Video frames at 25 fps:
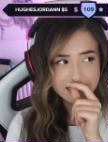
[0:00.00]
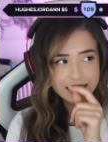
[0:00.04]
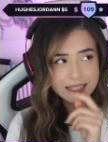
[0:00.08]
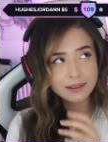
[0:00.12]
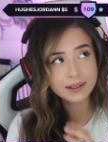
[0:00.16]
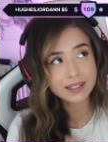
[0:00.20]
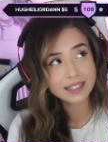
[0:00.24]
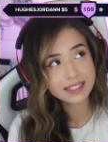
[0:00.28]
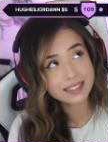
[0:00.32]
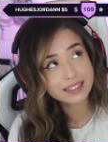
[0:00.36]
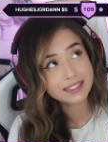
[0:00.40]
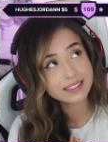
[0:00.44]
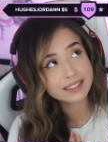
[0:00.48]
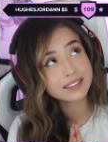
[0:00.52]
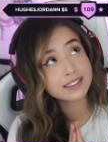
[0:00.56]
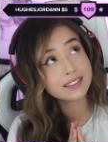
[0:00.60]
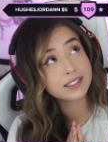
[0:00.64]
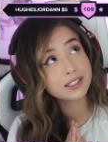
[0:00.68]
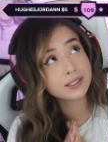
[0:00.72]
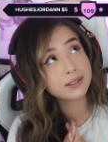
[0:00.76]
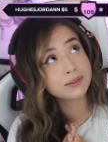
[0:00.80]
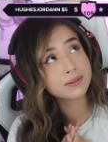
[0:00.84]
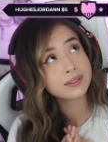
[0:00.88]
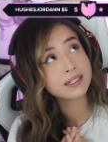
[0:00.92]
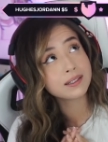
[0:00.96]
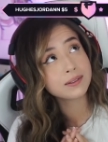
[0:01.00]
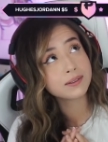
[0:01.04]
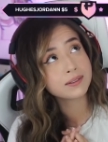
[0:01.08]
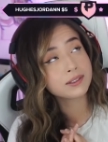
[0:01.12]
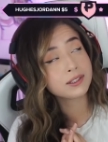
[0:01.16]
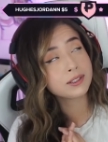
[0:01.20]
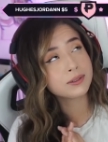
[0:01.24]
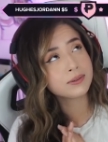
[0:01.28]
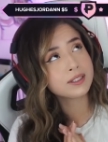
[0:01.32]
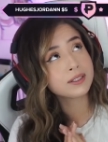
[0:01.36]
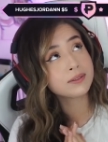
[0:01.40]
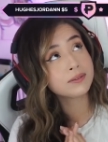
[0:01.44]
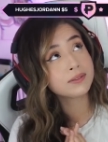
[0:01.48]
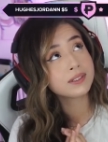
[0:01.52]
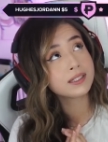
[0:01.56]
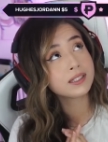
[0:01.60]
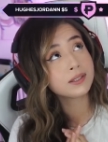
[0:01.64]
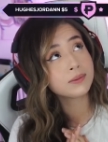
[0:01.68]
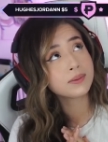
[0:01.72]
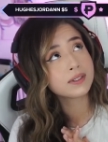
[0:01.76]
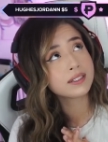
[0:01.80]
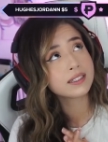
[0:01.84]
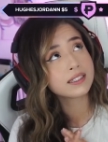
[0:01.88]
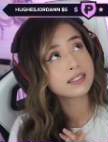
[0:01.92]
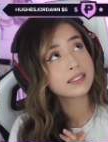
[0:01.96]
Well, do I
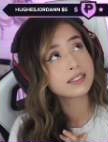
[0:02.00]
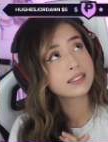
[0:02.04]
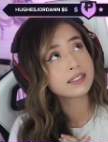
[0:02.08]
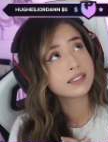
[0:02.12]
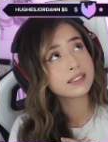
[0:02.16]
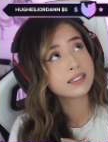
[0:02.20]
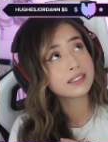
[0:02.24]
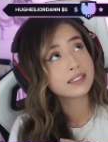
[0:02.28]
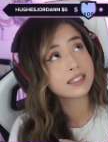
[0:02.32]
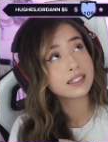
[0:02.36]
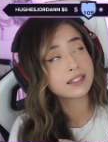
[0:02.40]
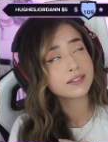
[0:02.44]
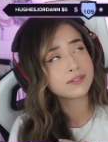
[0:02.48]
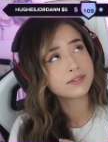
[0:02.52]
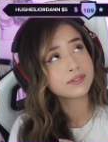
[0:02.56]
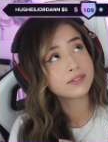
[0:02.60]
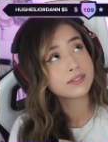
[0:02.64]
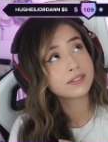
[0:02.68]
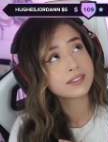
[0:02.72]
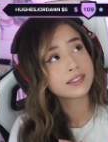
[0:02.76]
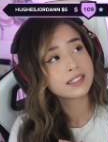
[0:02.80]
really want to dive